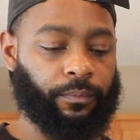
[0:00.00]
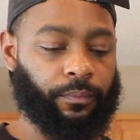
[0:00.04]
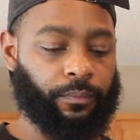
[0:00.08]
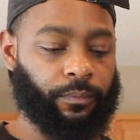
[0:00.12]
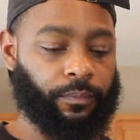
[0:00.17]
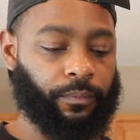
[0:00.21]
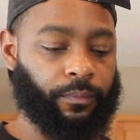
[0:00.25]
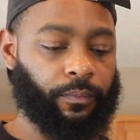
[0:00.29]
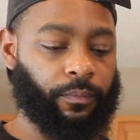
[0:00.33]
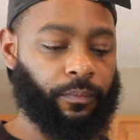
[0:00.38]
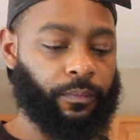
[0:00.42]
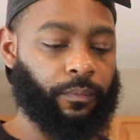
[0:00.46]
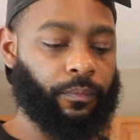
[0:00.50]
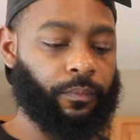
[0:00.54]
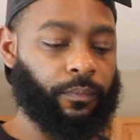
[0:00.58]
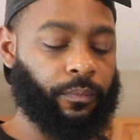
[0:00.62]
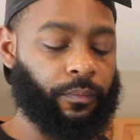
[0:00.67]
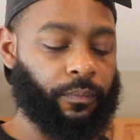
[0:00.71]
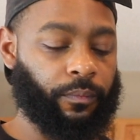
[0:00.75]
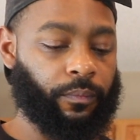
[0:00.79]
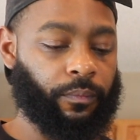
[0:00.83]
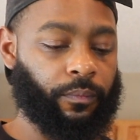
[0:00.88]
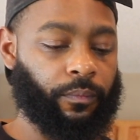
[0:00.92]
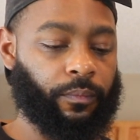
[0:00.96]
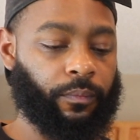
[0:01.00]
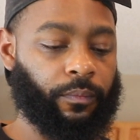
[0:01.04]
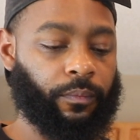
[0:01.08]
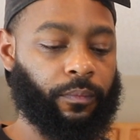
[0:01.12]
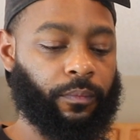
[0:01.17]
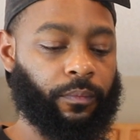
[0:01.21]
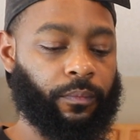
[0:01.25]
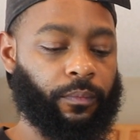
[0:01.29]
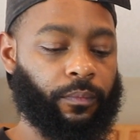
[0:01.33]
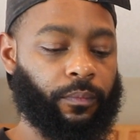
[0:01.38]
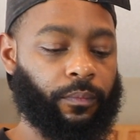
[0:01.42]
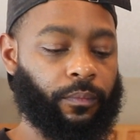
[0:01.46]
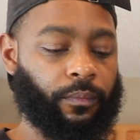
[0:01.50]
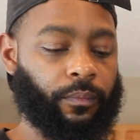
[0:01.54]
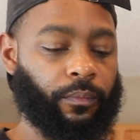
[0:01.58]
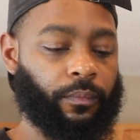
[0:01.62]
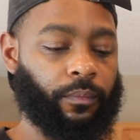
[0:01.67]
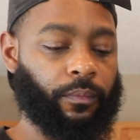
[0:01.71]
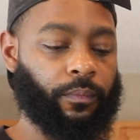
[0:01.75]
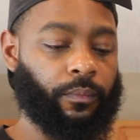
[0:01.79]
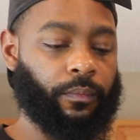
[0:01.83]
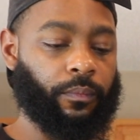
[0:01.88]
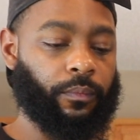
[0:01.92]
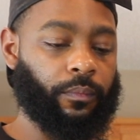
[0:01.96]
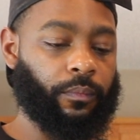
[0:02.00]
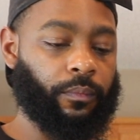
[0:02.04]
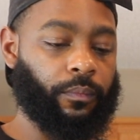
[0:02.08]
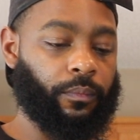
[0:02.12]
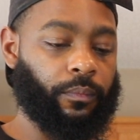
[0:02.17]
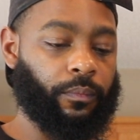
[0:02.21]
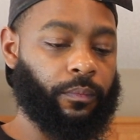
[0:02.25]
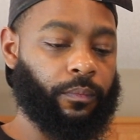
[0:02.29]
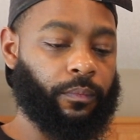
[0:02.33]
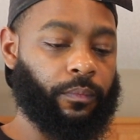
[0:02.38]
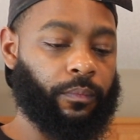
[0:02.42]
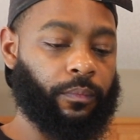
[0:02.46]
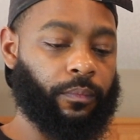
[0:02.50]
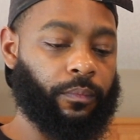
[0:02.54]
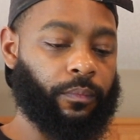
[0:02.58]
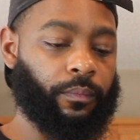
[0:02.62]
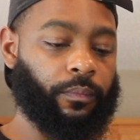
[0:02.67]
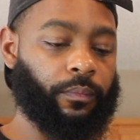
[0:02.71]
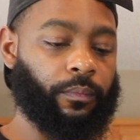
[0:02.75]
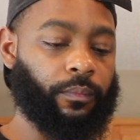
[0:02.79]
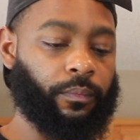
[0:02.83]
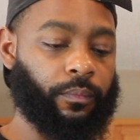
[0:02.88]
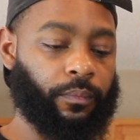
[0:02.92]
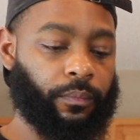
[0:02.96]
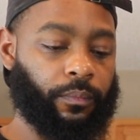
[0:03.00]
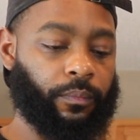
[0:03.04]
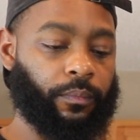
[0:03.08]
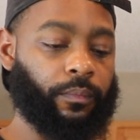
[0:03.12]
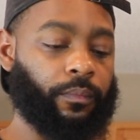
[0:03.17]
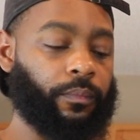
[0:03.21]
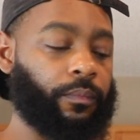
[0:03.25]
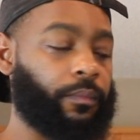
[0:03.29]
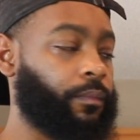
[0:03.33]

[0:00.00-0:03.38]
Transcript: No words are spoken by the person on screen.